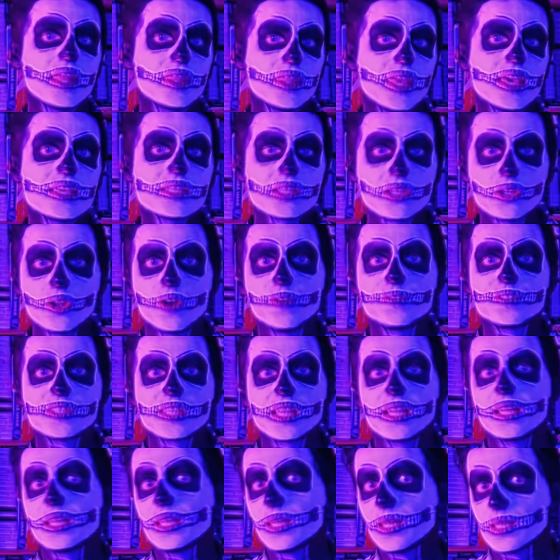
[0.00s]
there's enough
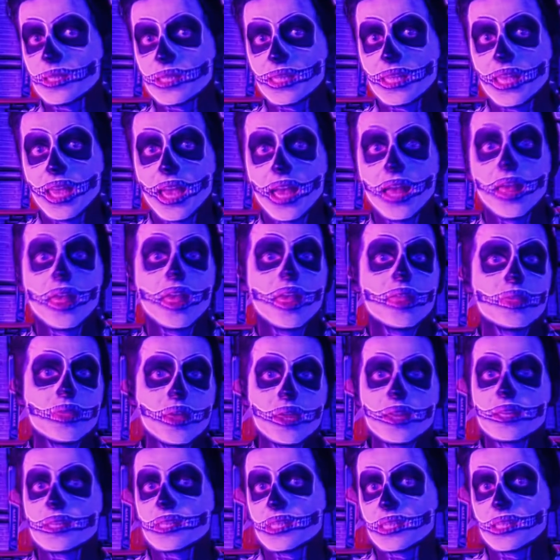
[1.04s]
silliness here
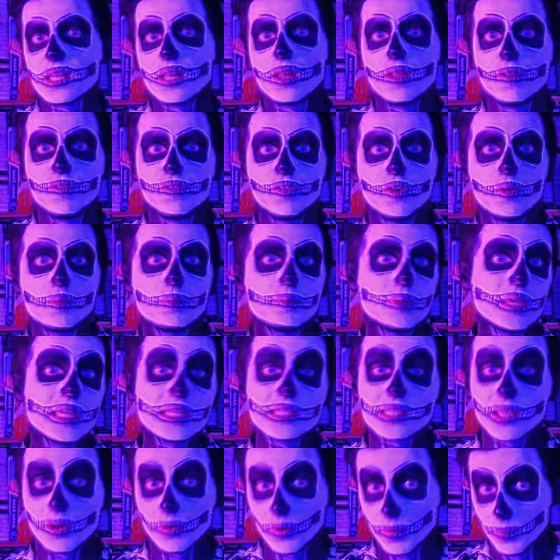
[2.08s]
that it's still a fun
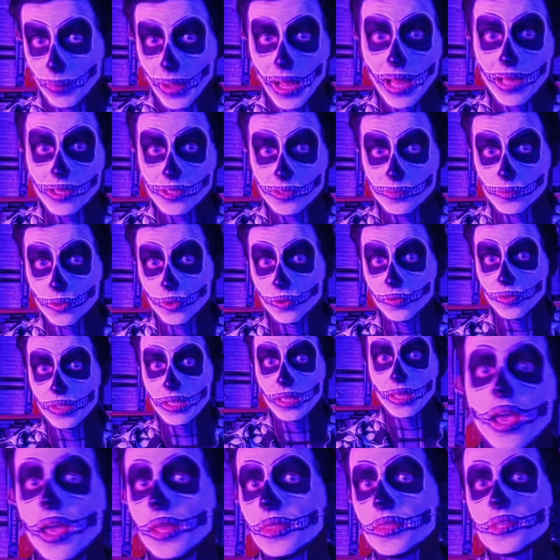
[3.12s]
pizza and pals movie.
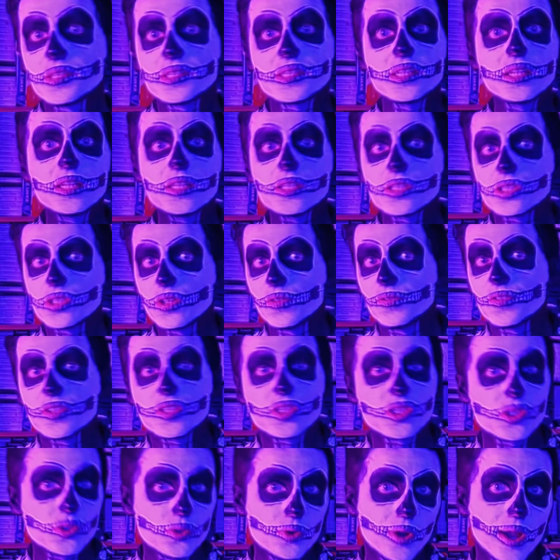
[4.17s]
And the silly stuff
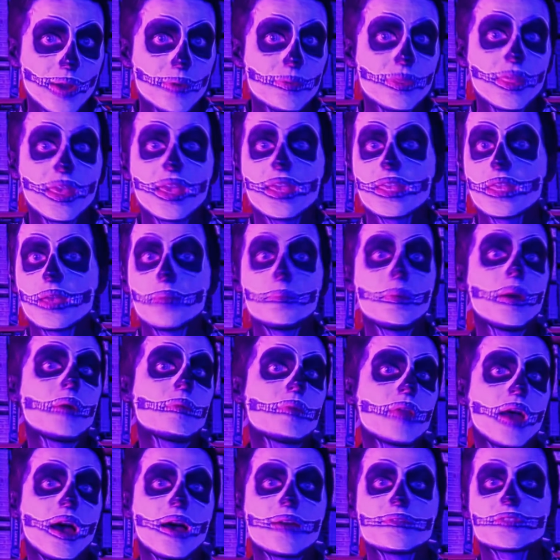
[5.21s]
is so out there, you're
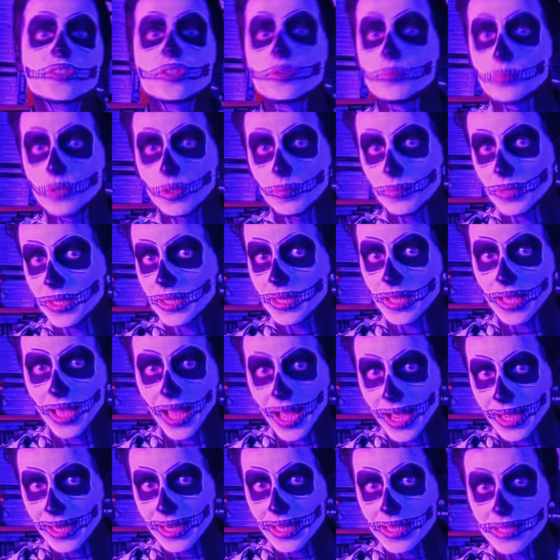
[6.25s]
bound to have some comedic
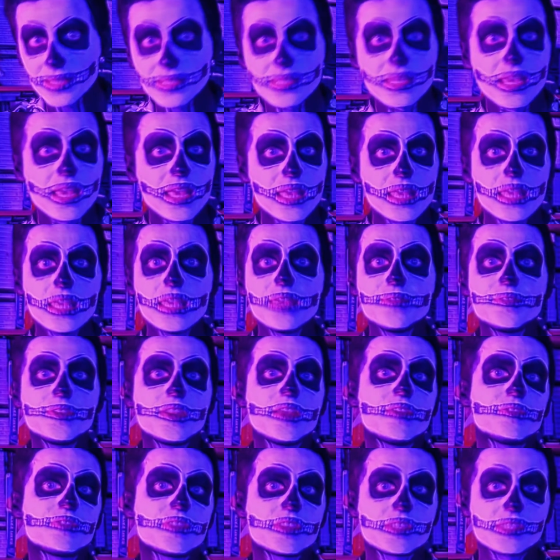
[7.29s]
highlights, even
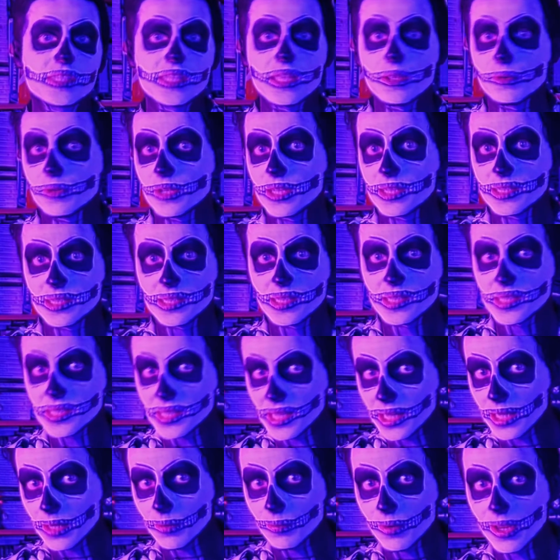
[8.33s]
if the serious to
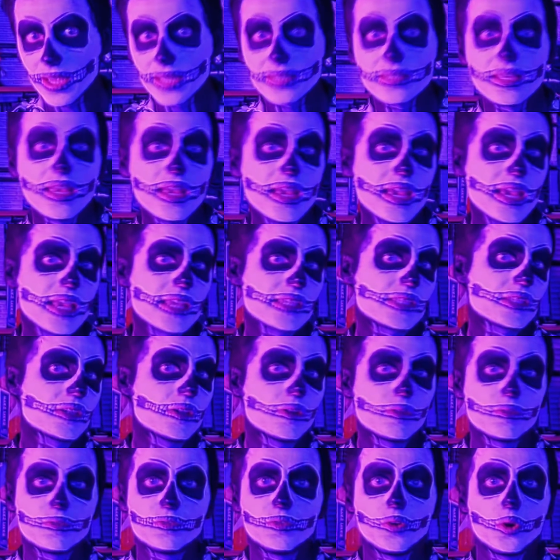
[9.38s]
silly rate is an
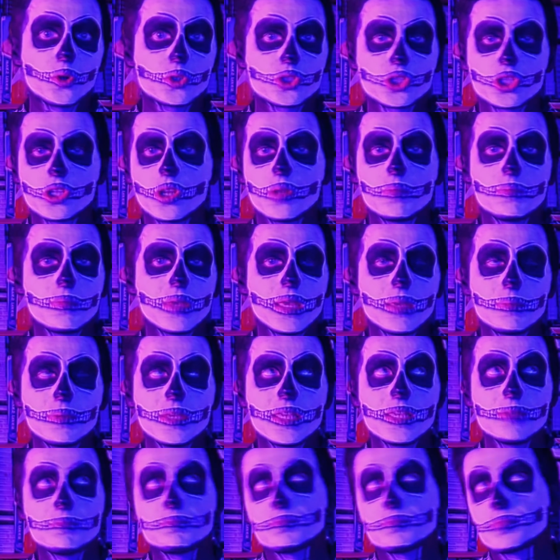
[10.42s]
unfortunate
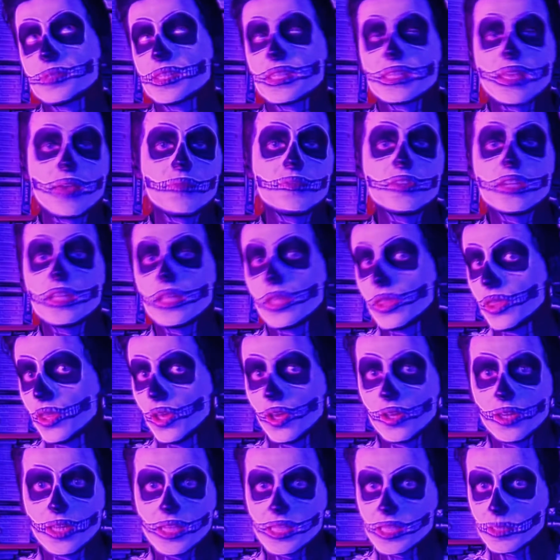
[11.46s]
maybe
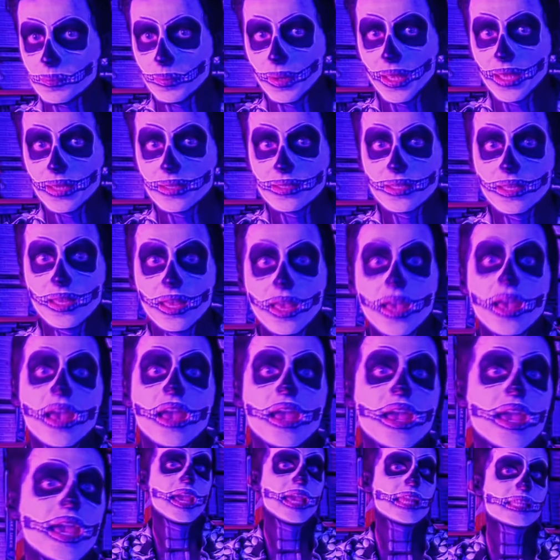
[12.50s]
70-30 split.
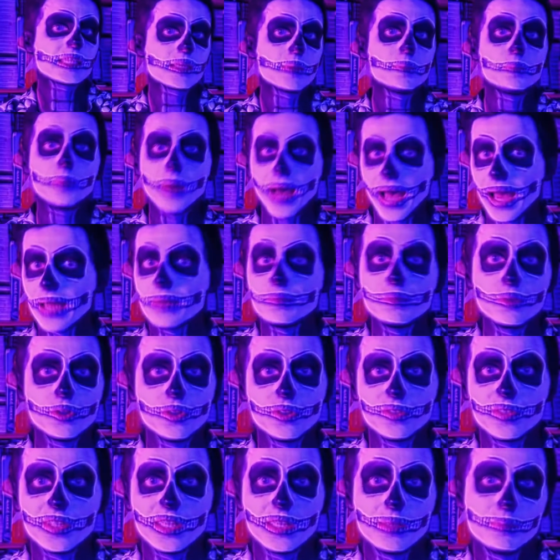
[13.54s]
It's a bad
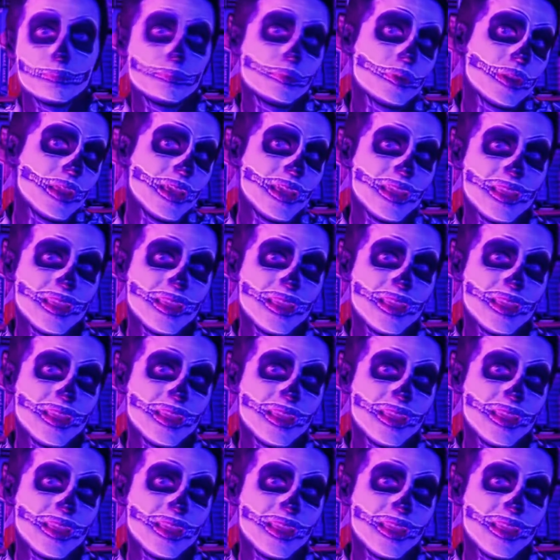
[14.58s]
movie, but